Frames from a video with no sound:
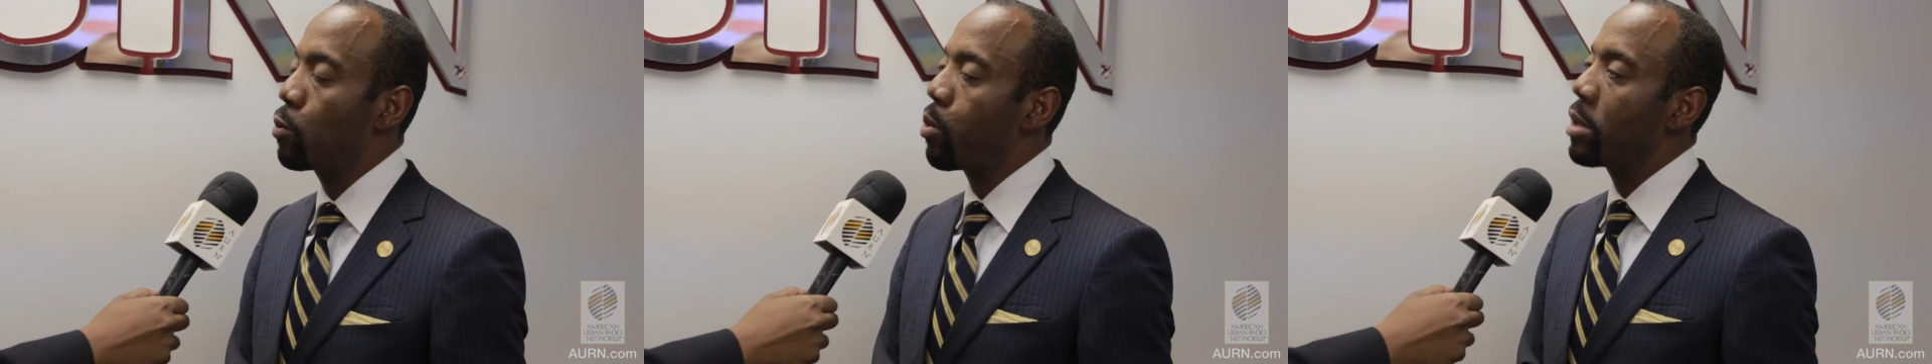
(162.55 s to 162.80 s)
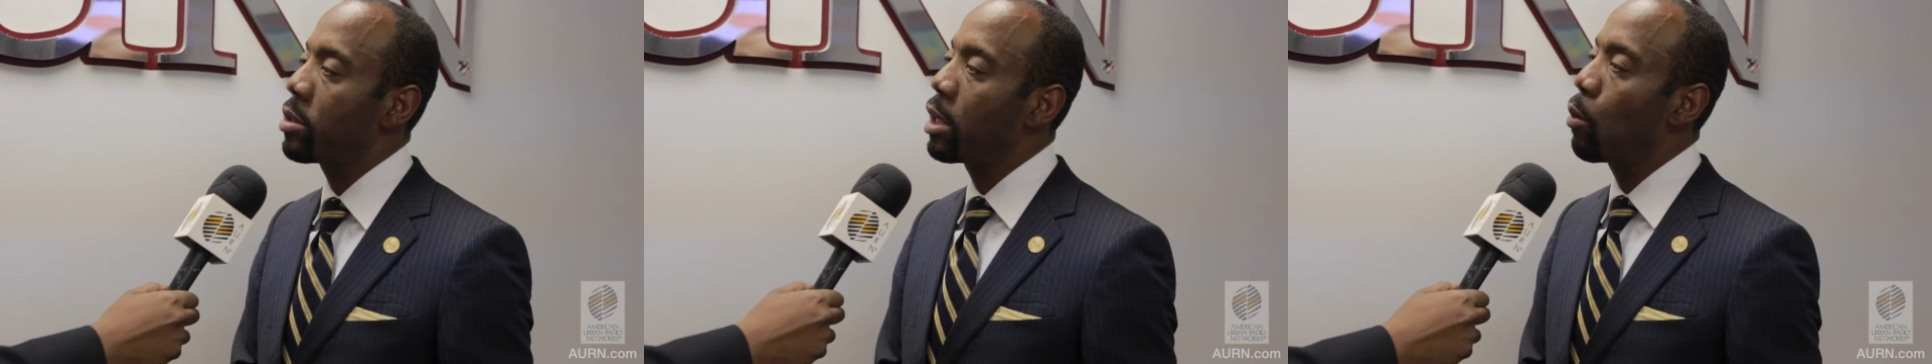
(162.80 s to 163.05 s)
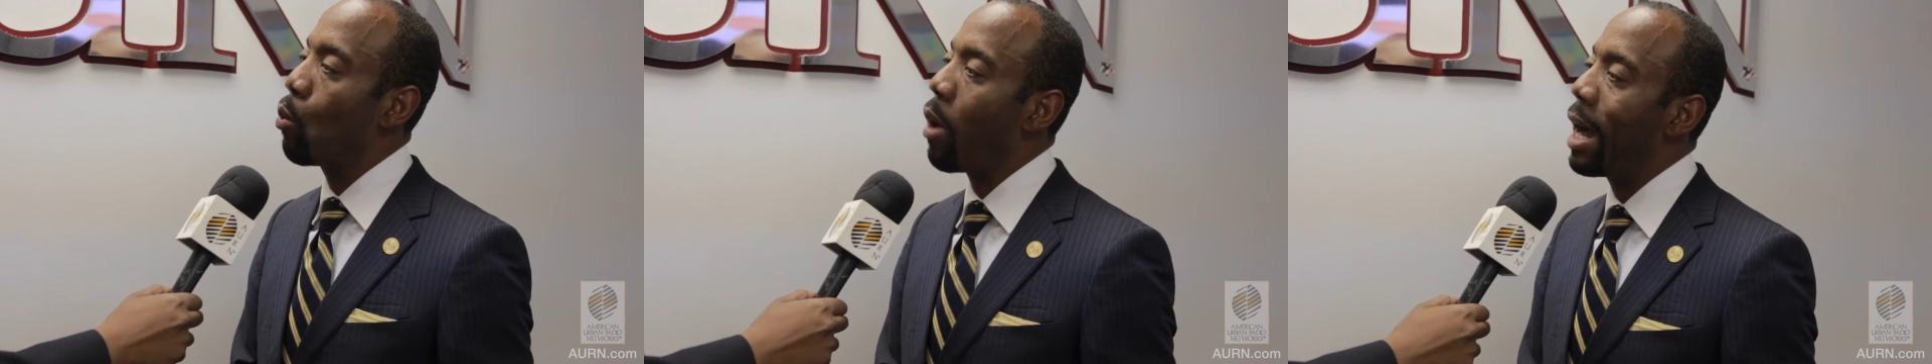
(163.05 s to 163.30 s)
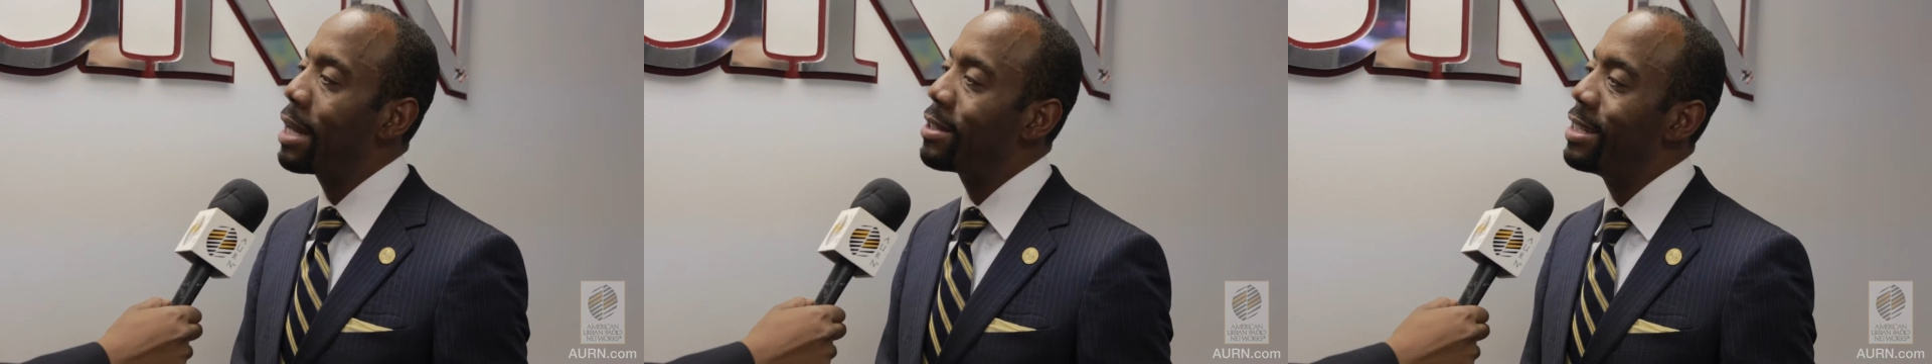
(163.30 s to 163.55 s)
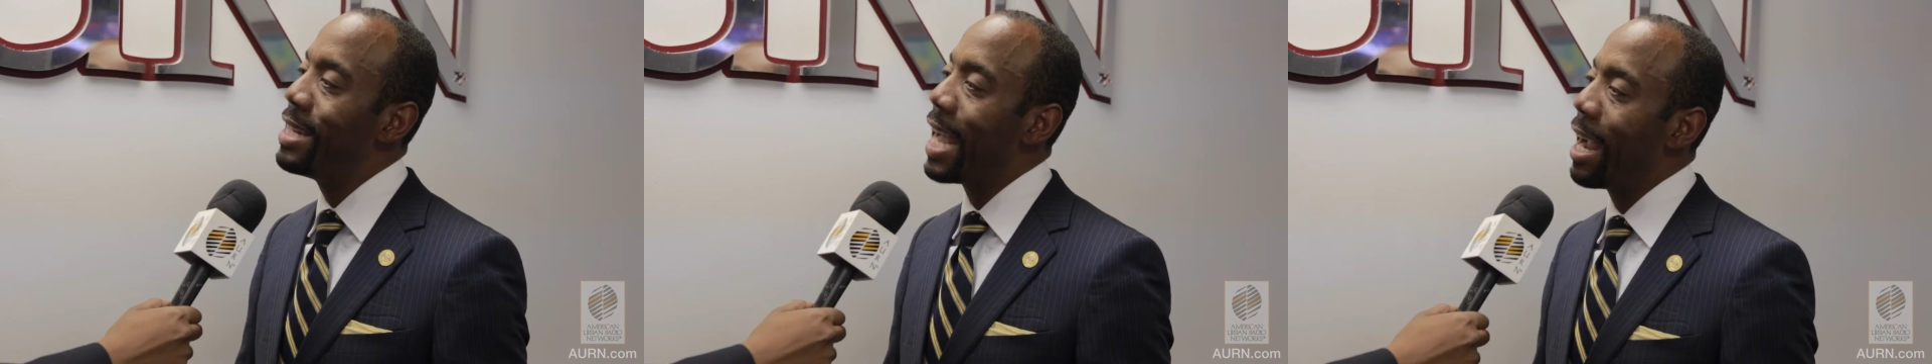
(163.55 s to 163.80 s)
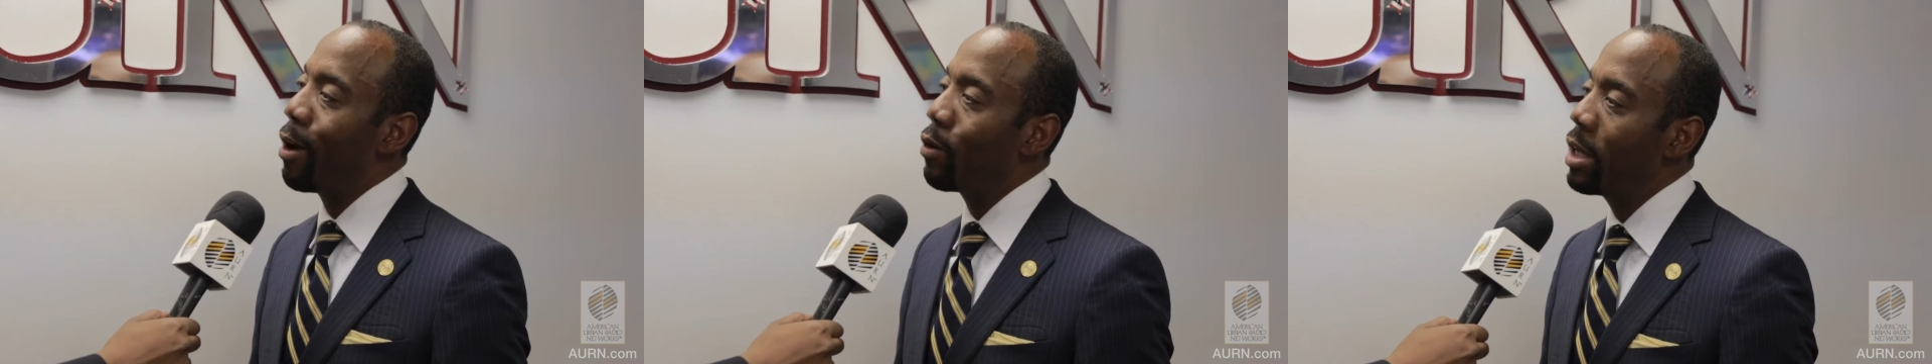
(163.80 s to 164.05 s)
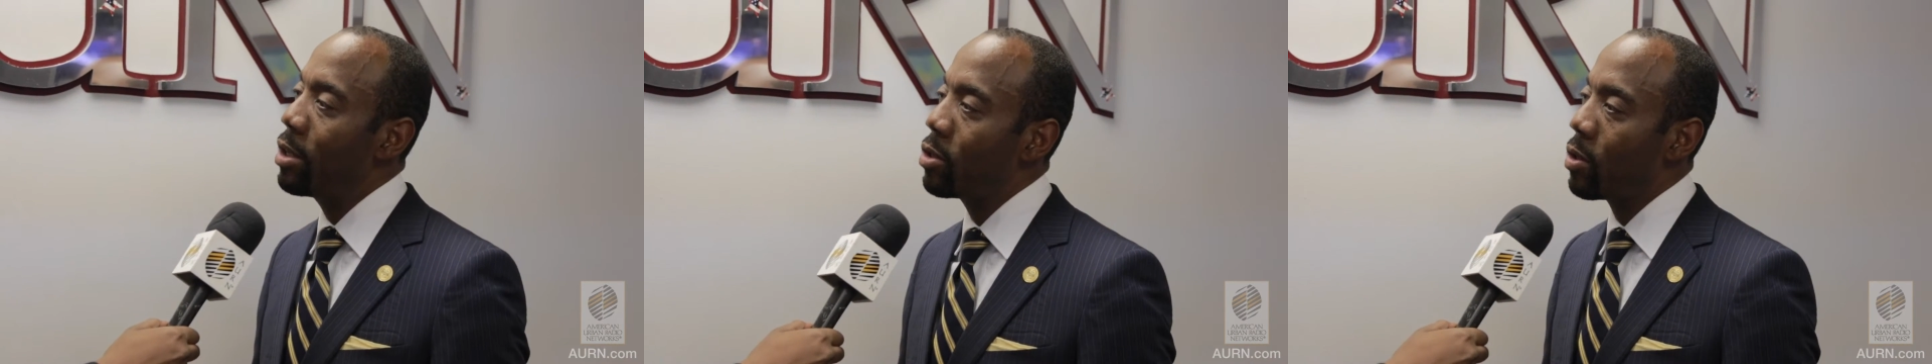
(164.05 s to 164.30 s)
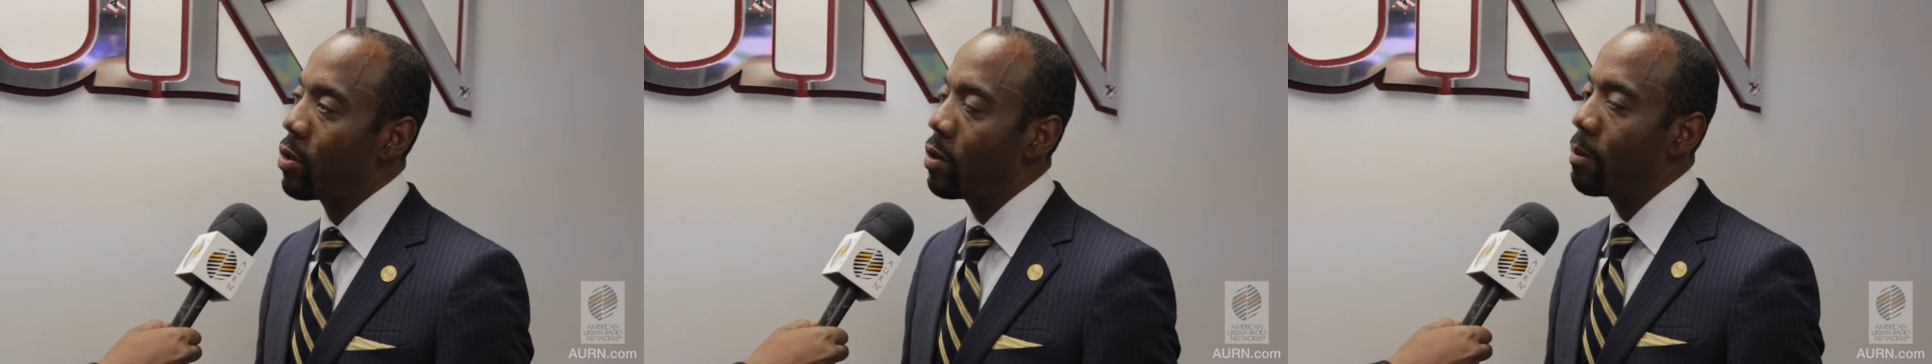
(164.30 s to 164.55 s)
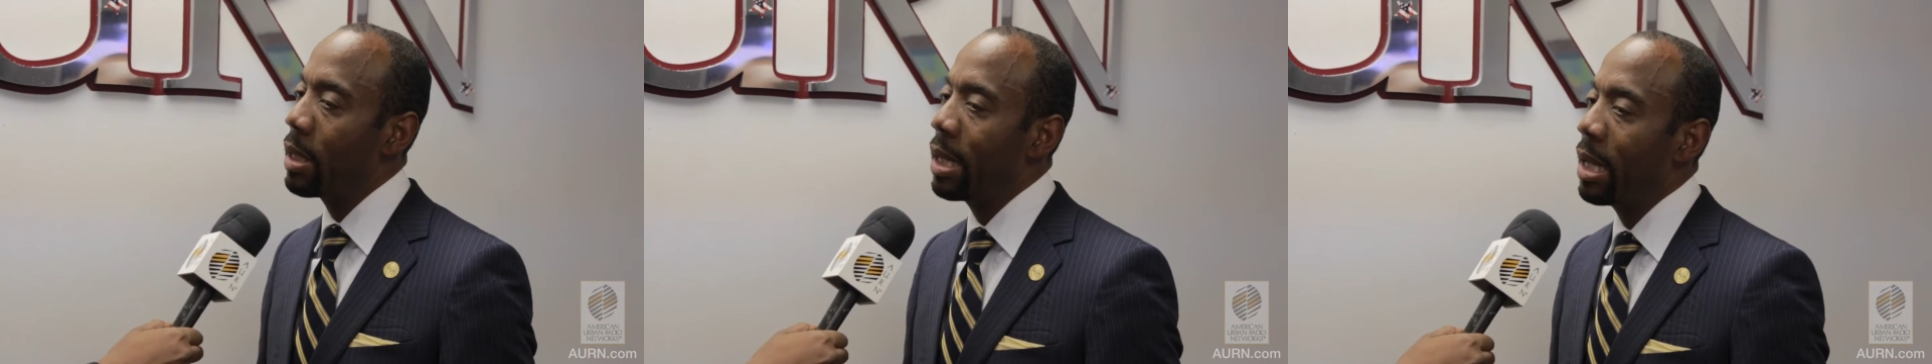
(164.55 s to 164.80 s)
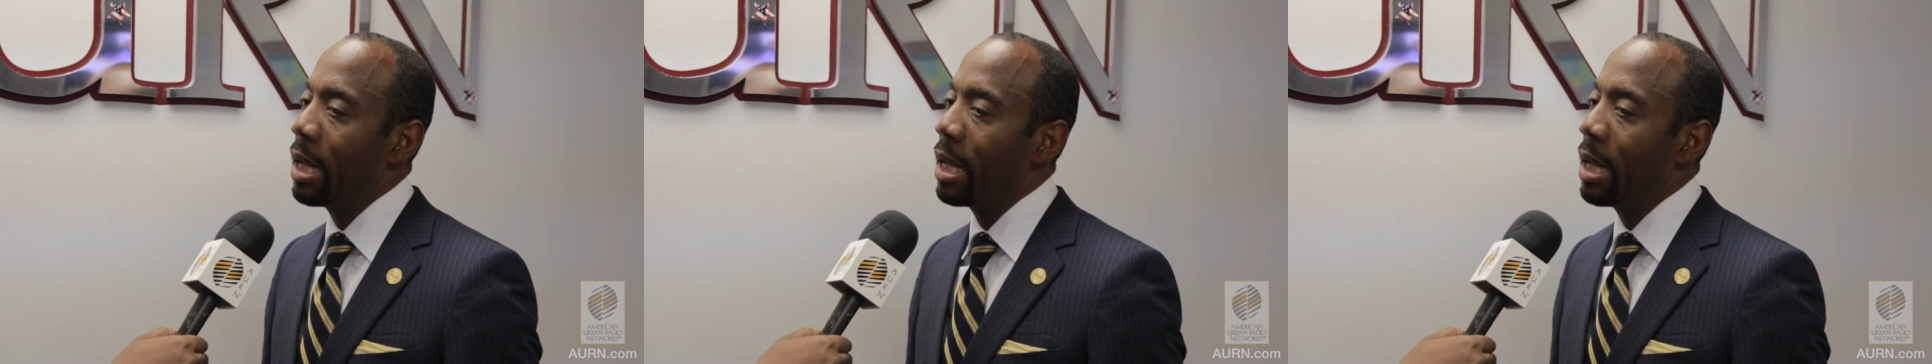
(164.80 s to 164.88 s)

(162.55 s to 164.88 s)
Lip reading: president winds down his term,